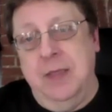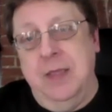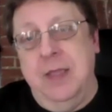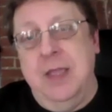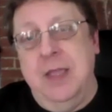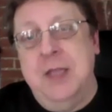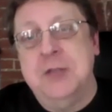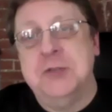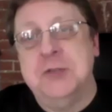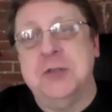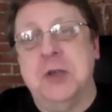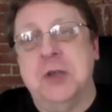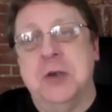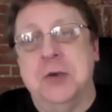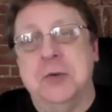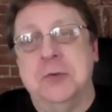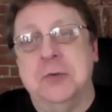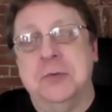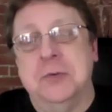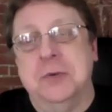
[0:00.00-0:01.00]

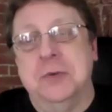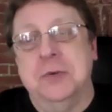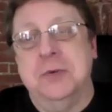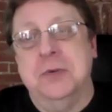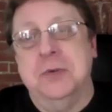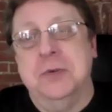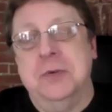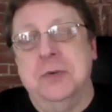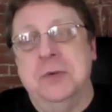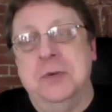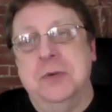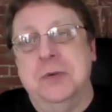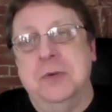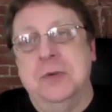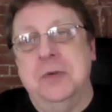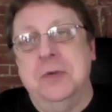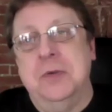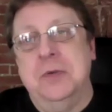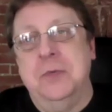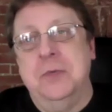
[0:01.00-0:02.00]
So,
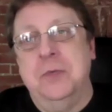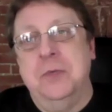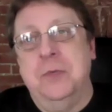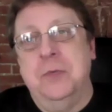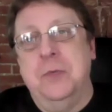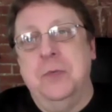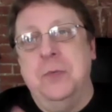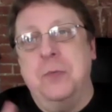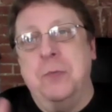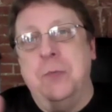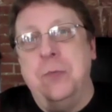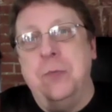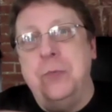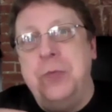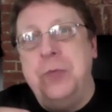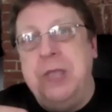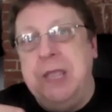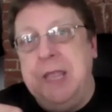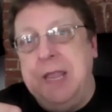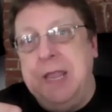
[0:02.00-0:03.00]
hmm.
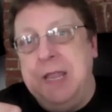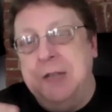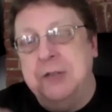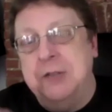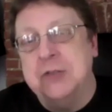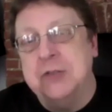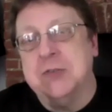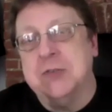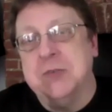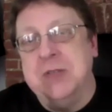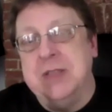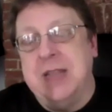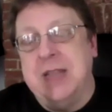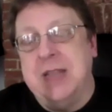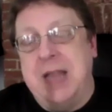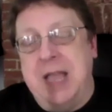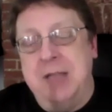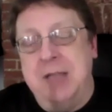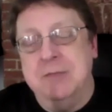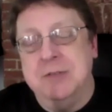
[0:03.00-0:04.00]
the industry that
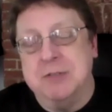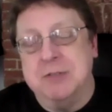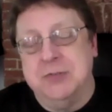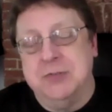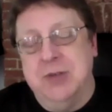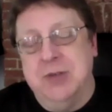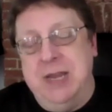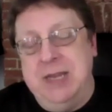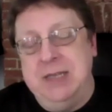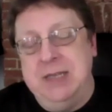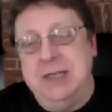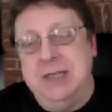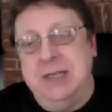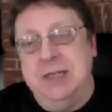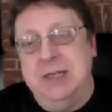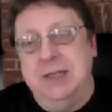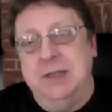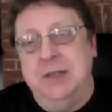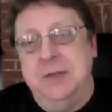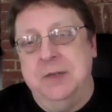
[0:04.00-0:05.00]
I was trained
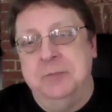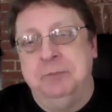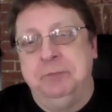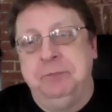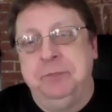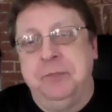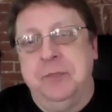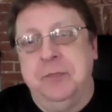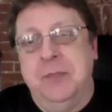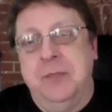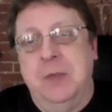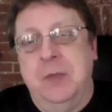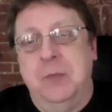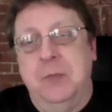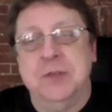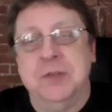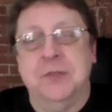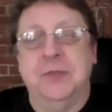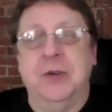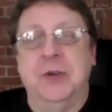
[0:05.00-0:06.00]
in was
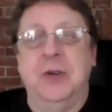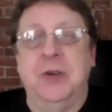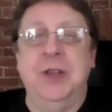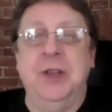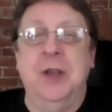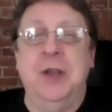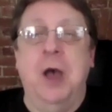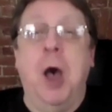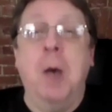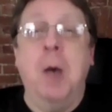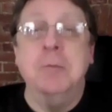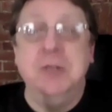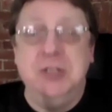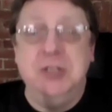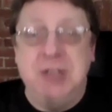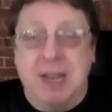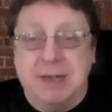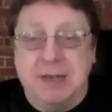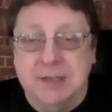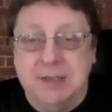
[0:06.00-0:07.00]
a very
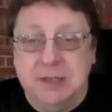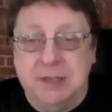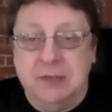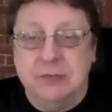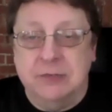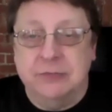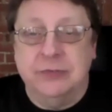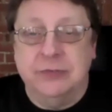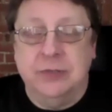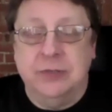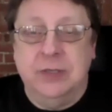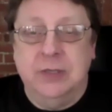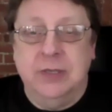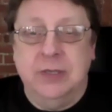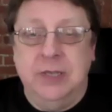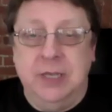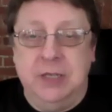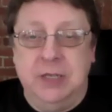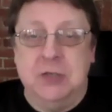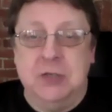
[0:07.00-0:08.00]
objective
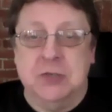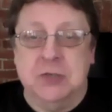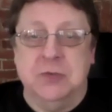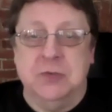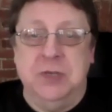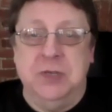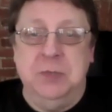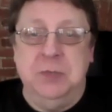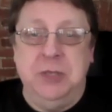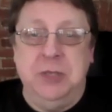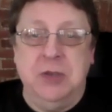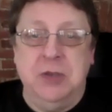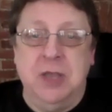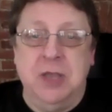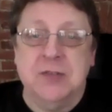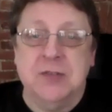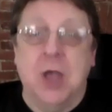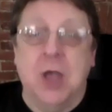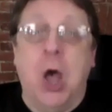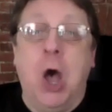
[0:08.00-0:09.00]
industry
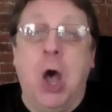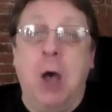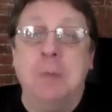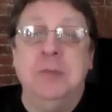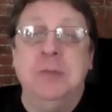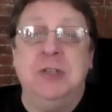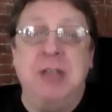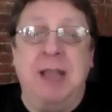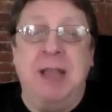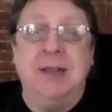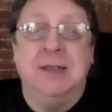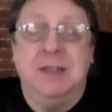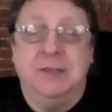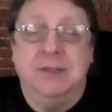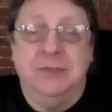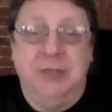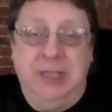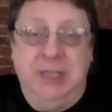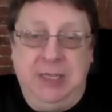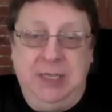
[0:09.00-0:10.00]
because
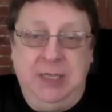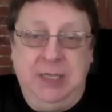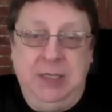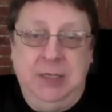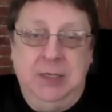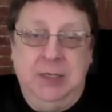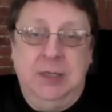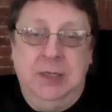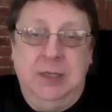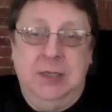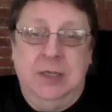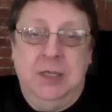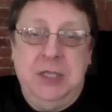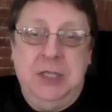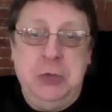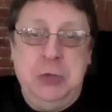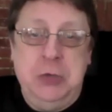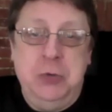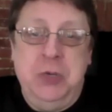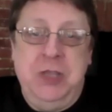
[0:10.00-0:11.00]
objectively,
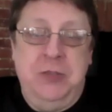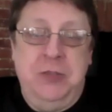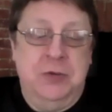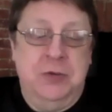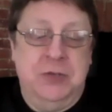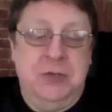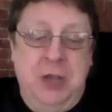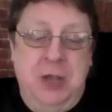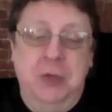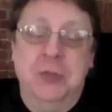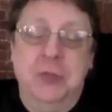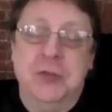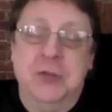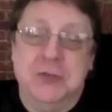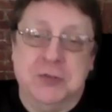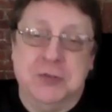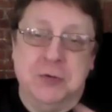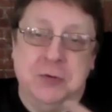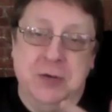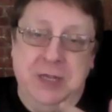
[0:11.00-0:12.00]
you either tell the
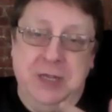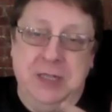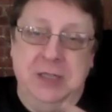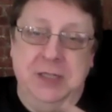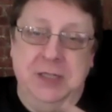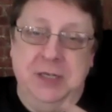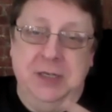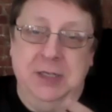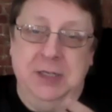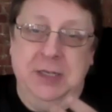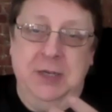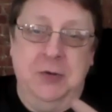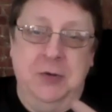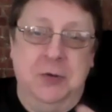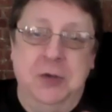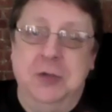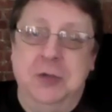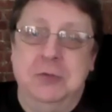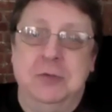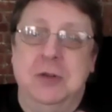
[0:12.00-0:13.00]
story clearly or
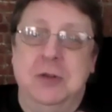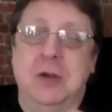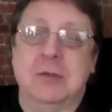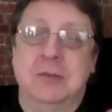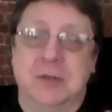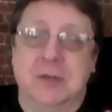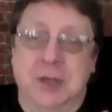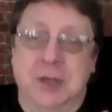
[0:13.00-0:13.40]
you don't tell